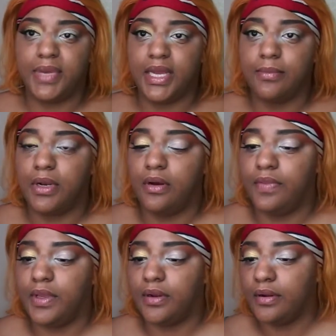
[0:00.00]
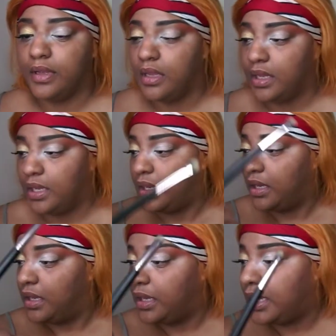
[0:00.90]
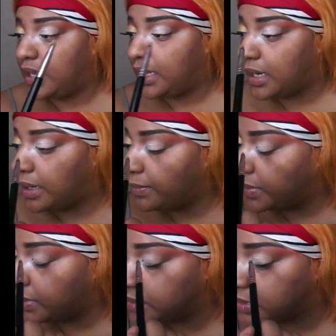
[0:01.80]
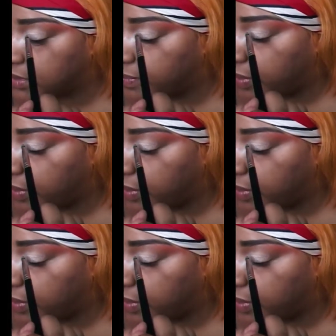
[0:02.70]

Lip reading: pigment on there. And I'm gonna just